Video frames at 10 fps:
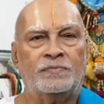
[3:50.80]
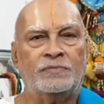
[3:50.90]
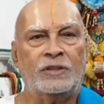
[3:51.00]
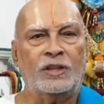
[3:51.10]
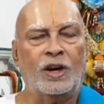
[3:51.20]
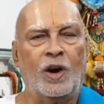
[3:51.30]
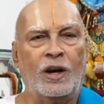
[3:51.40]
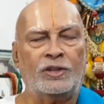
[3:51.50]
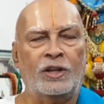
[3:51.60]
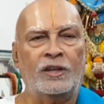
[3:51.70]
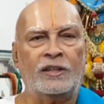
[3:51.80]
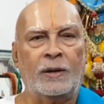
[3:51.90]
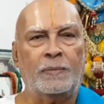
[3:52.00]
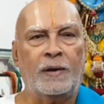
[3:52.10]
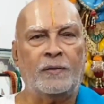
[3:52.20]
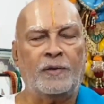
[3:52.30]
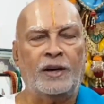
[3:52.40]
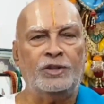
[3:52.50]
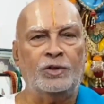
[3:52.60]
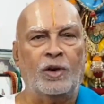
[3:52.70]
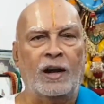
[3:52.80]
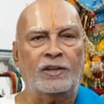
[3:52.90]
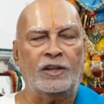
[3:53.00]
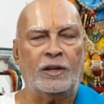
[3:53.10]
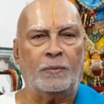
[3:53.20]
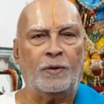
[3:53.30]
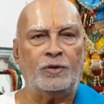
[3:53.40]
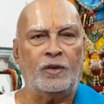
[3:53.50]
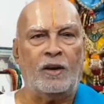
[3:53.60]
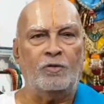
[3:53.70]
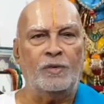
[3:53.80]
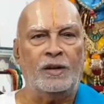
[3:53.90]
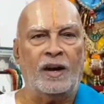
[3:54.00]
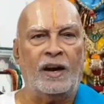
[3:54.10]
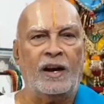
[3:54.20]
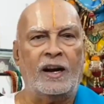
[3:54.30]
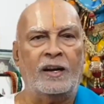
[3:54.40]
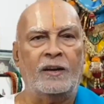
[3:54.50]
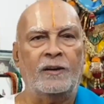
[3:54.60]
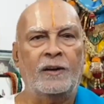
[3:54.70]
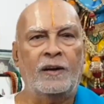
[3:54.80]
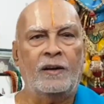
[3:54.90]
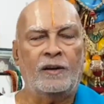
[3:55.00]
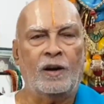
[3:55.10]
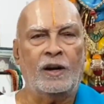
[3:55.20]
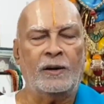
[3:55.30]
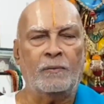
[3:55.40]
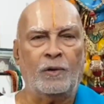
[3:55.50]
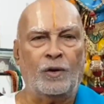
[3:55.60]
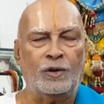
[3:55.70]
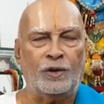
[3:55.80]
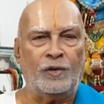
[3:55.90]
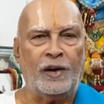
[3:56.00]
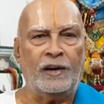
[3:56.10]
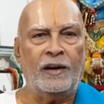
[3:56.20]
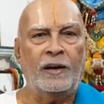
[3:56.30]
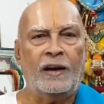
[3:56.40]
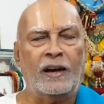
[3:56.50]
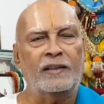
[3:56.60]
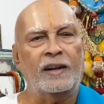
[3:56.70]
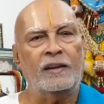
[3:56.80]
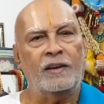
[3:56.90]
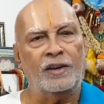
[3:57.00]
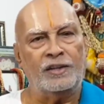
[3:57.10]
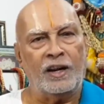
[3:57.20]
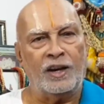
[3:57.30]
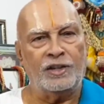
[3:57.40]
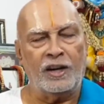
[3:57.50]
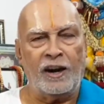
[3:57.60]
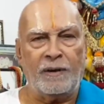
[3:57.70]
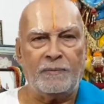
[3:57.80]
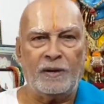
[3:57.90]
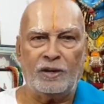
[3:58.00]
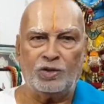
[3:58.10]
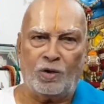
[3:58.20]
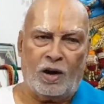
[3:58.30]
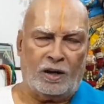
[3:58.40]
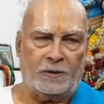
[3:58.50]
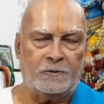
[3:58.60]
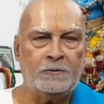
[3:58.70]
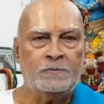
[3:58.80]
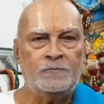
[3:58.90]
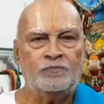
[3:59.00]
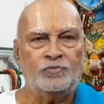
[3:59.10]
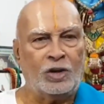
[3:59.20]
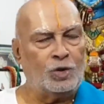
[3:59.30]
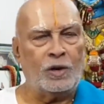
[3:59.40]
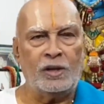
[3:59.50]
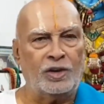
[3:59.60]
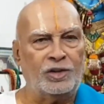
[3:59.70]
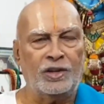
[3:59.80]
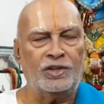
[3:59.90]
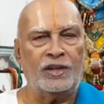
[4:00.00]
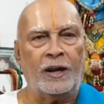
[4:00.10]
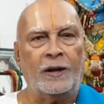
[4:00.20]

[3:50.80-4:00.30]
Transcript: the last disciple of Christ, Judas, is supposed to have betrayed and got him crucified, and then resurrection happened, and so on. That's what the Christians say.